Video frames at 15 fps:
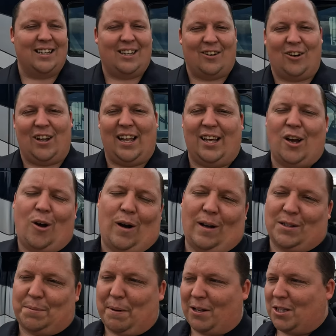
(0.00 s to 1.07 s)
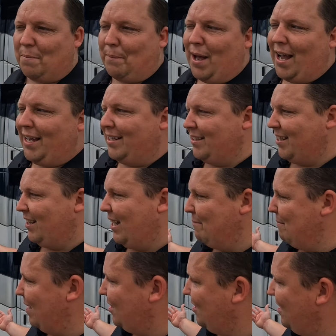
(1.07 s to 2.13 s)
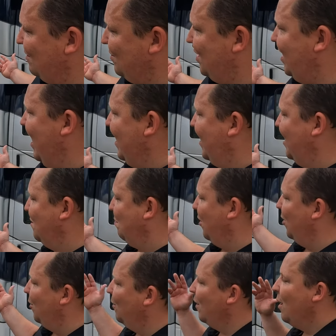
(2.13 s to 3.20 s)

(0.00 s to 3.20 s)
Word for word: they're all like, oh, I was about to buy it until I mentioned it was Yankees blue.